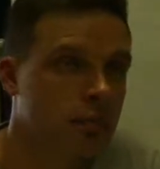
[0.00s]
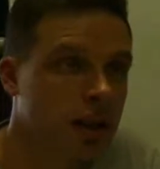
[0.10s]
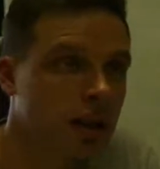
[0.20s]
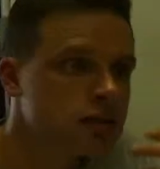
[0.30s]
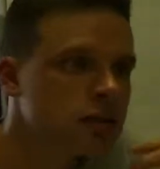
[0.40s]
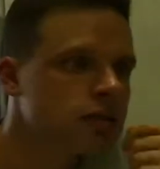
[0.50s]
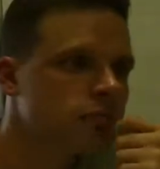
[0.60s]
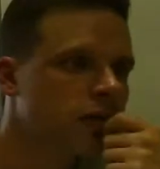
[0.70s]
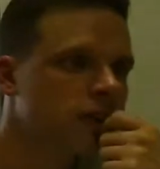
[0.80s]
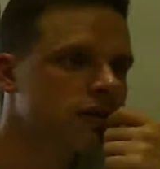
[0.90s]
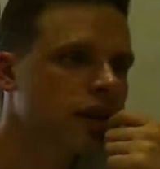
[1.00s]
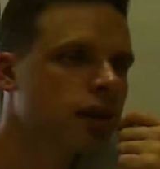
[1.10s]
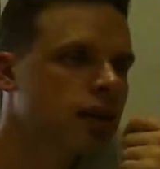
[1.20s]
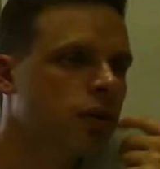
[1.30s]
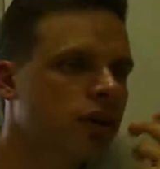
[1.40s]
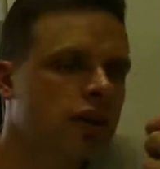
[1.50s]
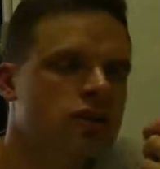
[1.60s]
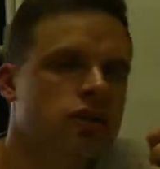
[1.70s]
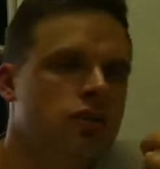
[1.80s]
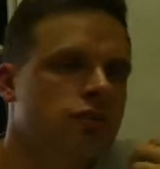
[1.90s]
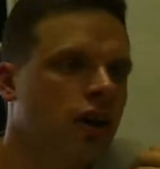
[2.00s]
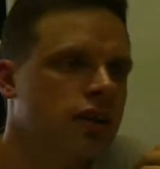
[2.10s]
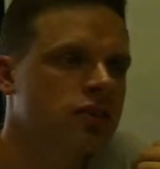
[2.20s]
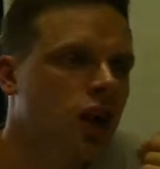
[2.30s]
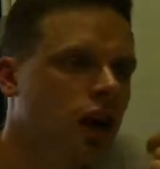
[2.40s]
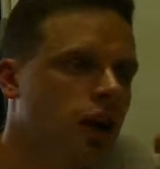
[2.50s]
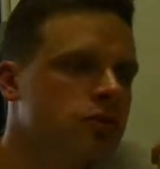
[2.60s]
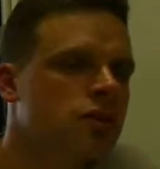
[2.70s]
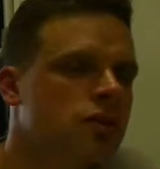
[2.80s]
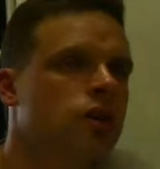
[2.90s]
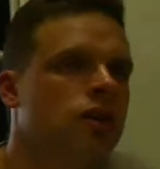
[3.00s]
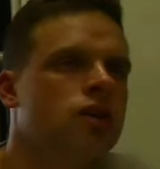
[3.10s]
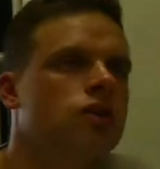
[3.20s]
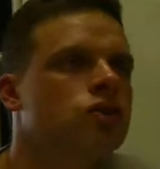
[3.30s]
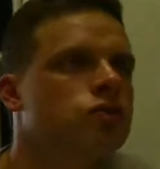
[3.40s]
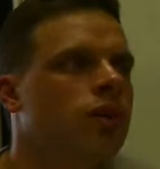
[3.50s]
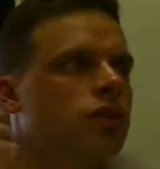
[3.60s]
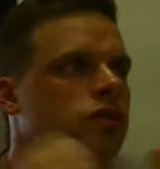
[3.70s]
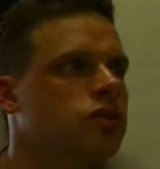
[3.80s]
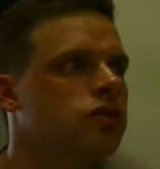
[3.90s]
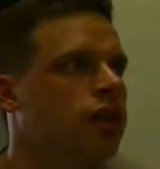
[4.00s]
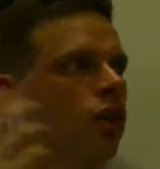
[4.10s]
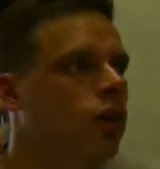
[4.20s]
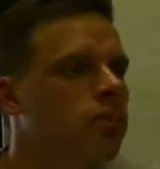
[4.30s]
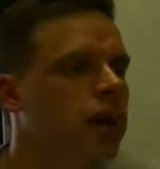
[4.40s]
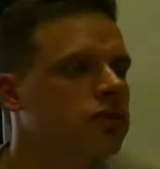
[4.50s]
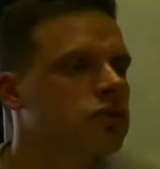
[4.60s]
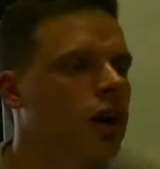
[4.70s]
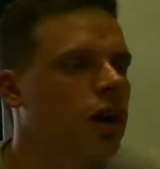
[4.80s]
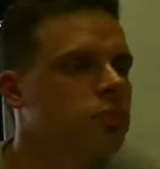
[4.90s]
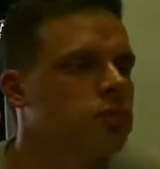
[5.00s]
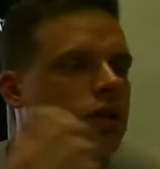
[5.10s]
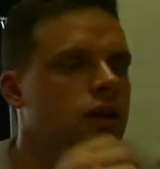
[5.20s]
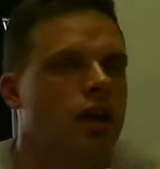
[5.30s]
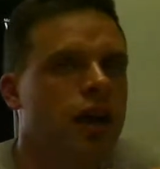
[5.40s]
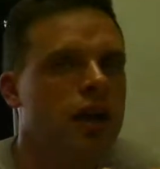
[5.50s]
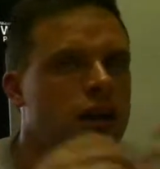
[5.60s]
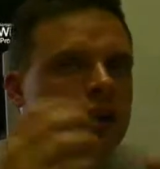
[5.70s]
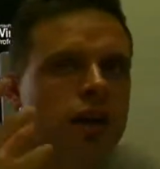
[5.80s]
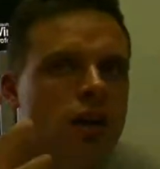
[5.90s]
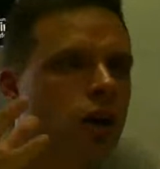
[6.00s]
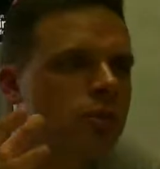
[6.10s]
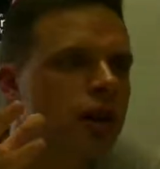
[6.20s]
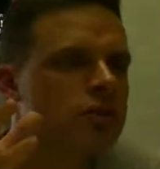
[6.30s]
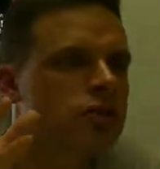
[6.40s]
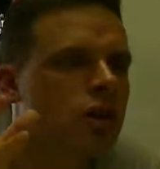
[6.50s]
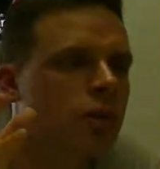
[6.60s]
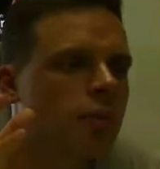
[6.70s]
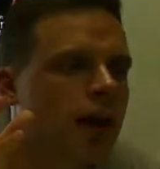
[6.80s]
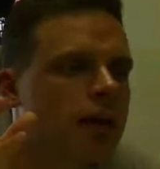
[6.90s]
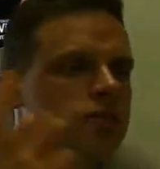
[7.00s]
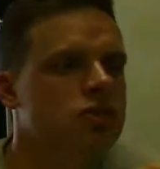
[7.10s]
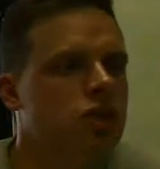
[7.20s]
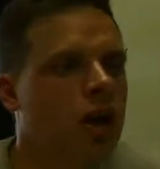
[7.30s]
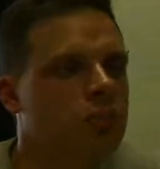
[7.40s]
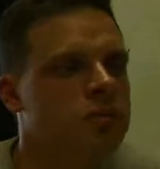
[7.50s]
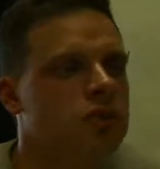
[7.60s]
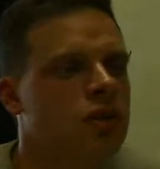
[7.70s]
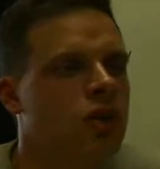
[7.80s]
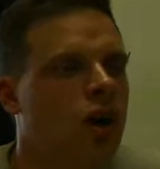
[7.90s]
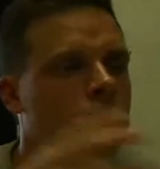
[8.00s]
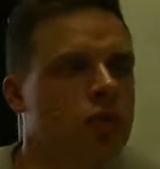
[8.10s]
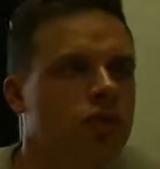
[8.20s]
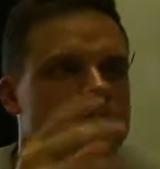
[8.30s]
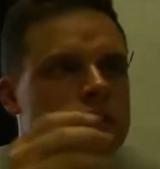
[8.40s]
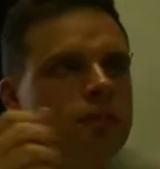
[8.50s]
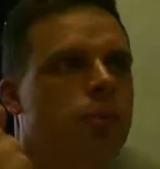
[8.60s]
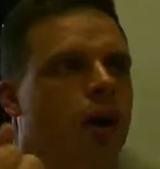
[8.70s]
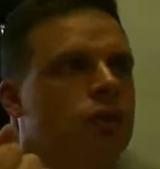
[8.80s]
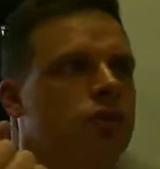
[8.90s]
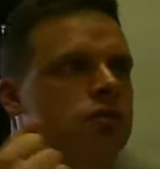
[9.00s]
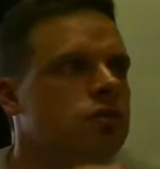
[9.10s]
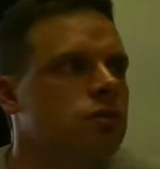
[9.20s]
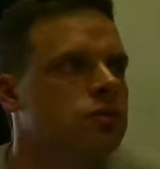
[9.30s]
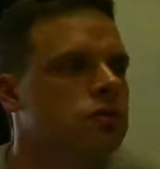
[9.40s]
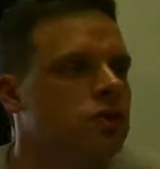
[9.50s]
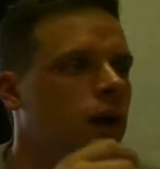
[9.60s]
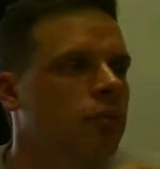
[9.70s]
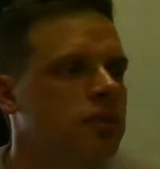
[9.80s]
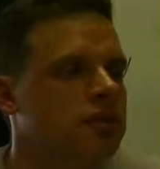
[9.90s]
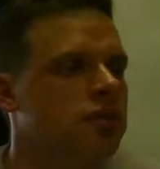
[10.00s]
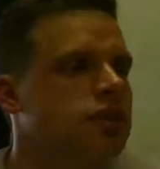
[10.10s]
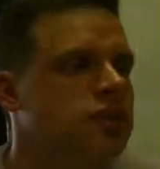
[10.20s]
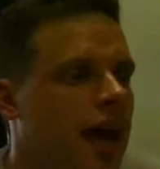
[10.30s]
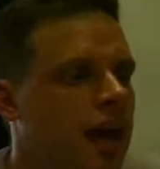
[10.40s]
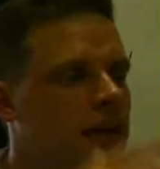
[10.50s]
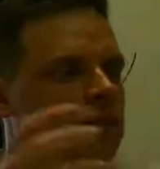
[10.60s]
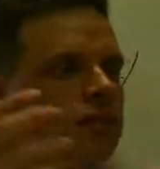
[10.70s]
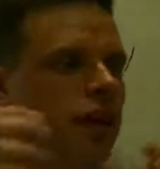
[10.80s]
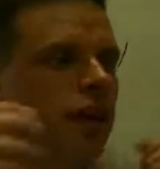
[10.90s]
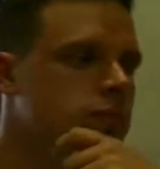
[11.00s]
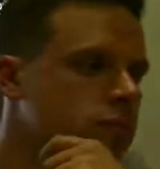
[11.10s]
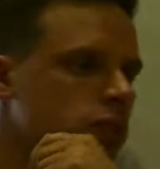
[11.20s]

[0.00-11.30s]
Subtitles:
classes, but secondly, when you're actually defining types. You can use with to create compound types. And a compound type has the types of all of its components. So it's a type that's this and it's that.